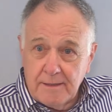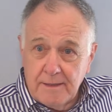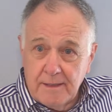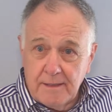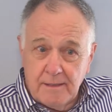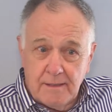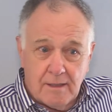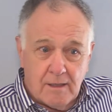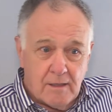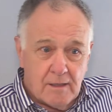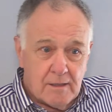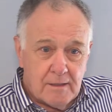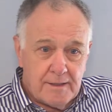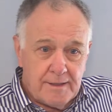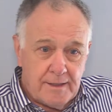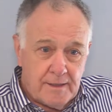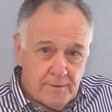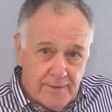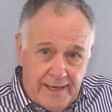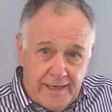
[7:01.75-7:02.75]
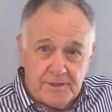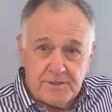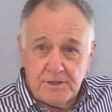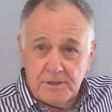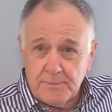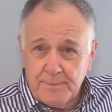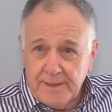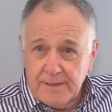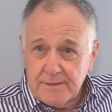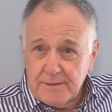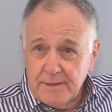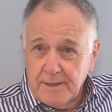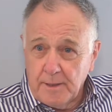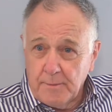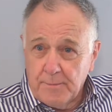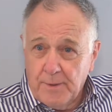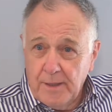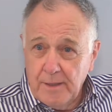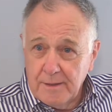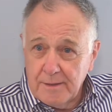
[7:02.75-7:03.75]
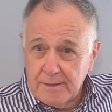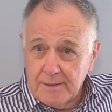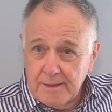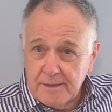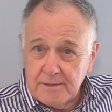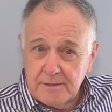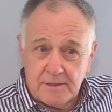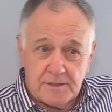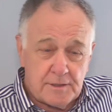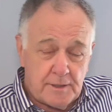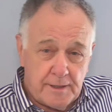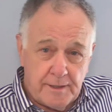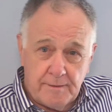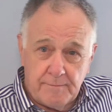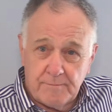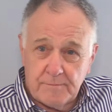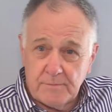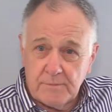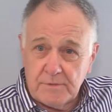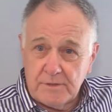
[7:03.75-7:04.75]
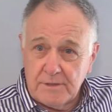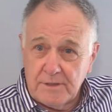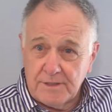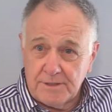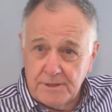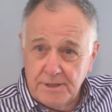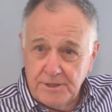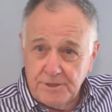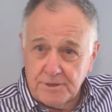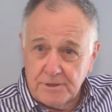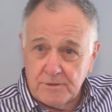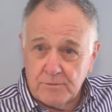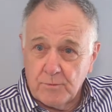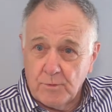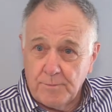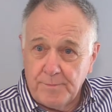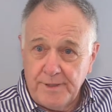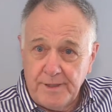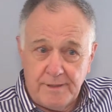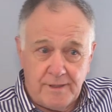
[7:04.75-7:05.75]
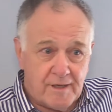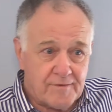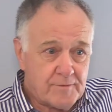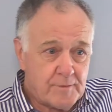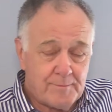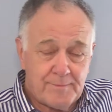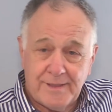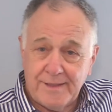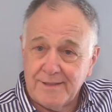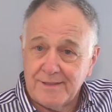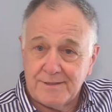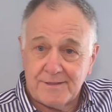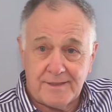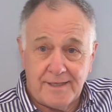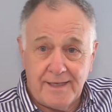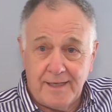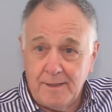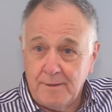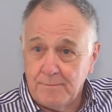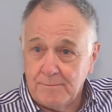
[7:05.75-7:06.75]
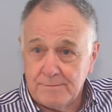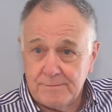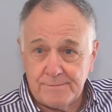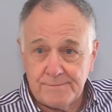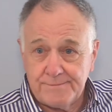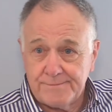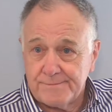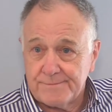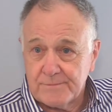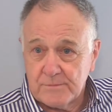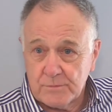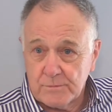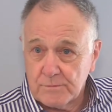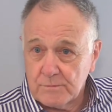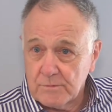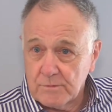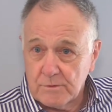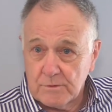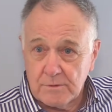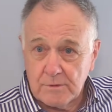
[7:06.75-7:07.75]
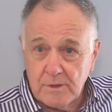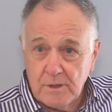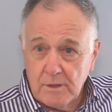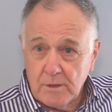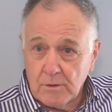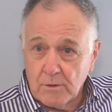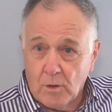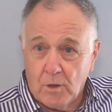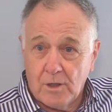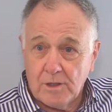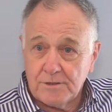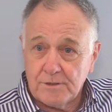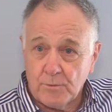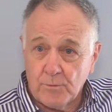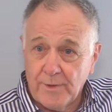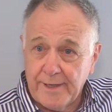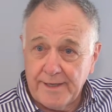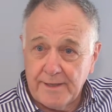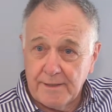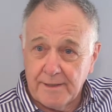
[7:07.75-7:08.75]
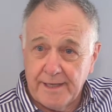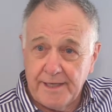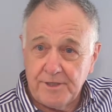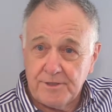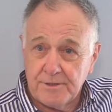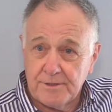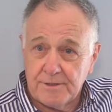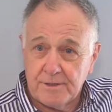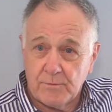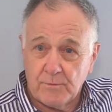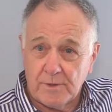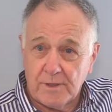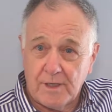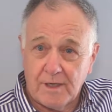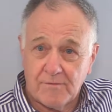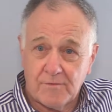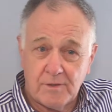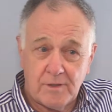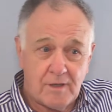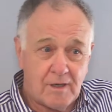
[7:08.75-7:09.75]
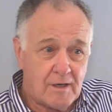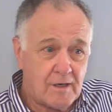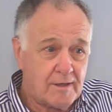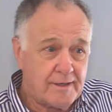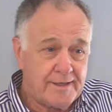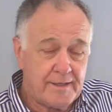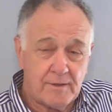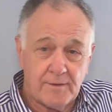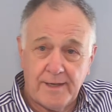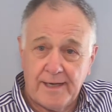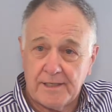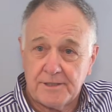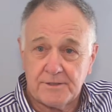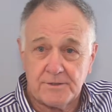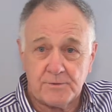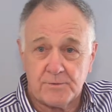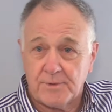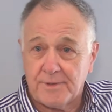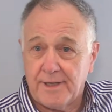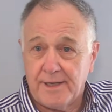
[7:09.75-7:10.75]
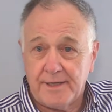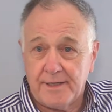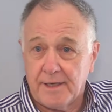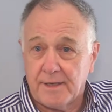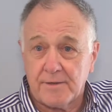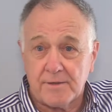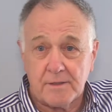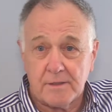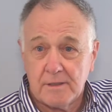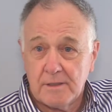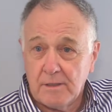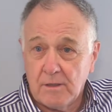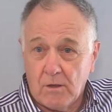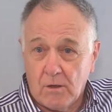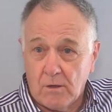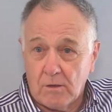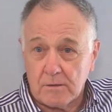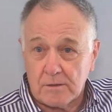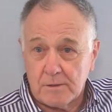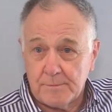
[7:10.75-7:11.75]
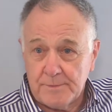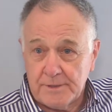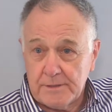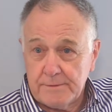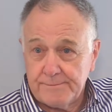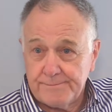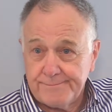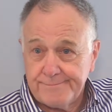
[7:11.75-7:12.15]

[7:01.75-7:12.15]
then our interactions about city politics and city decisions will be governed by the same laws and regulations that would govern our interactions with any other alderman.